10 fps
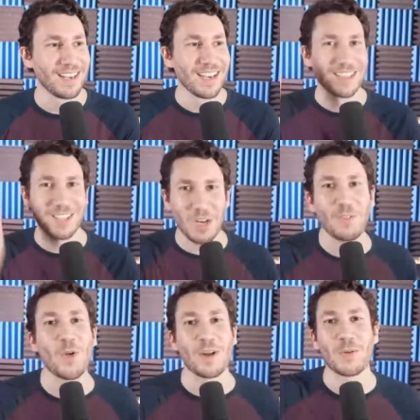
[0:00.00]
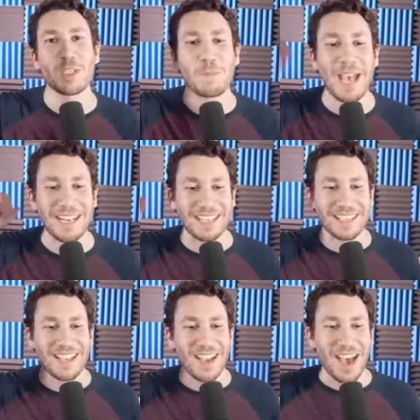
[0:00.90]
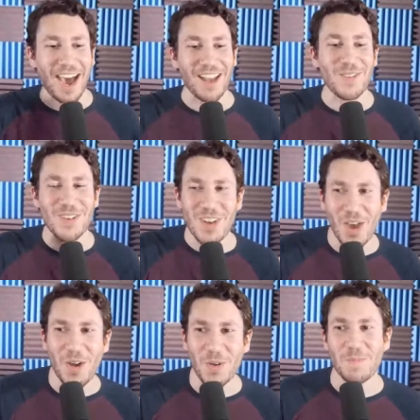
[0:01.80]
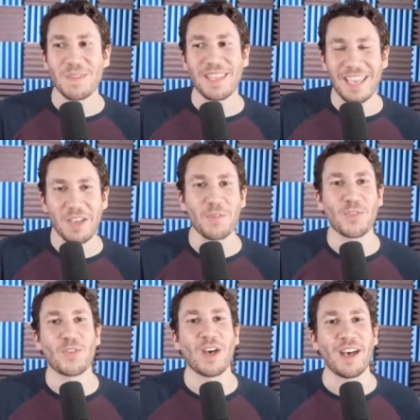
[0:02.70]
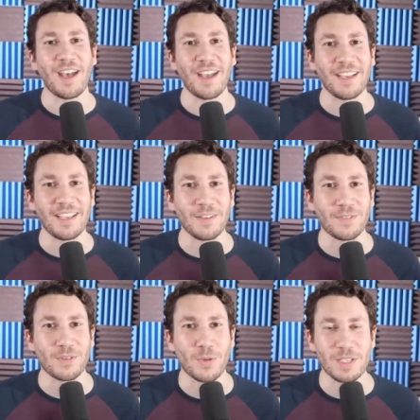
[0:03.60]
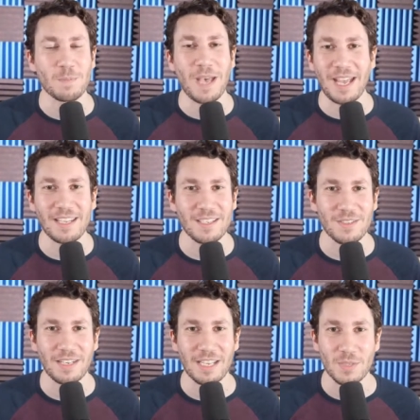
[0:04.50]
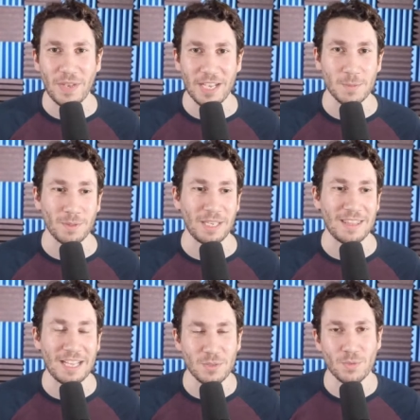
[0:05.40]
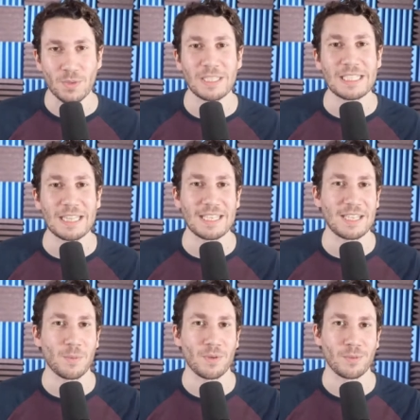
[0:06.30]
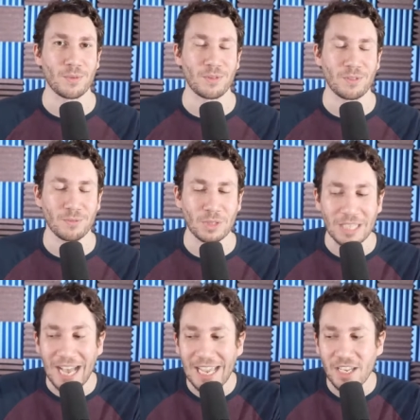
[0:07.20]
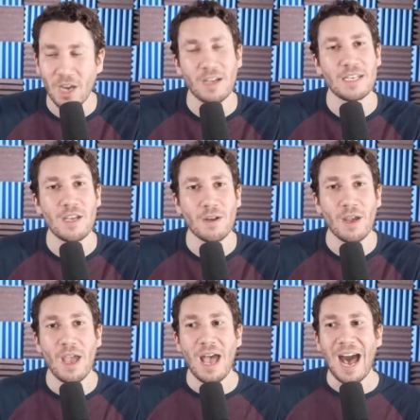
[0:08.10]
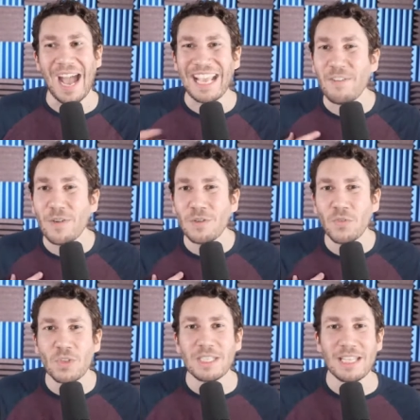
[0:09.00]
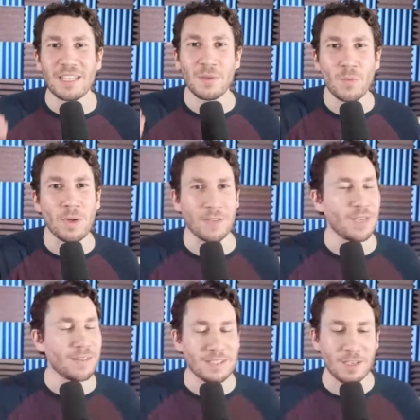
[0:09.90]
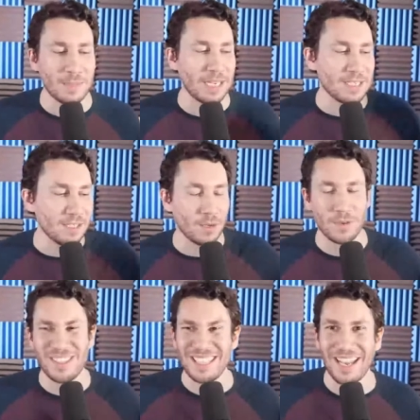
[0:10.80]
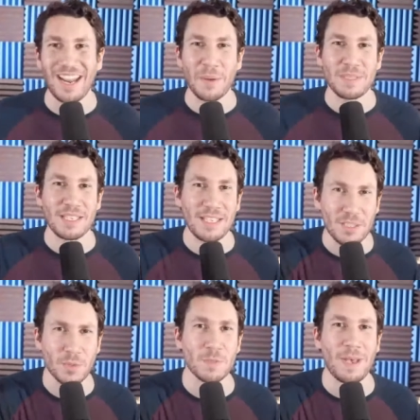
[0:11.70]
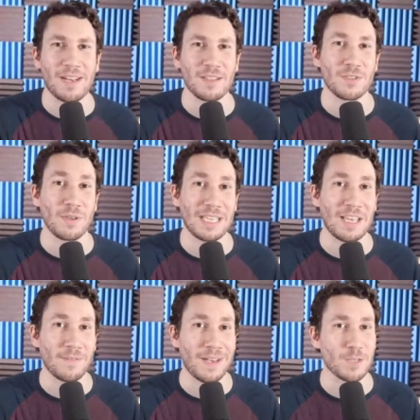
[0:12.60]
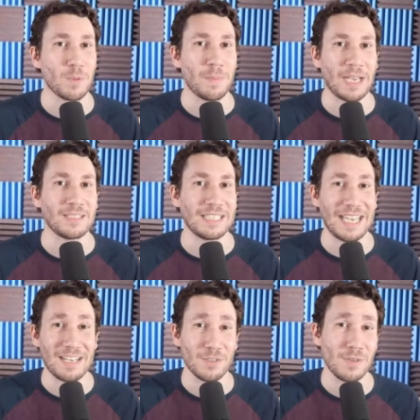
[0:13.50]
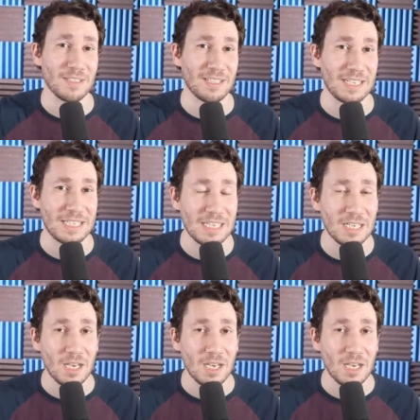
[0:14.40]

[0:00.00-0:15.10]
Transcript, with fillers: 34. Chris Paddack. I don't know if uh, if Chris Paddack is going to get his fastball yet. That's really the thing that we're relying on here. I have a good feeling that he would. If you had to tell me is he or is he not, I would say yes. Chris Paddack is going to get that fastball back like he had in 2019.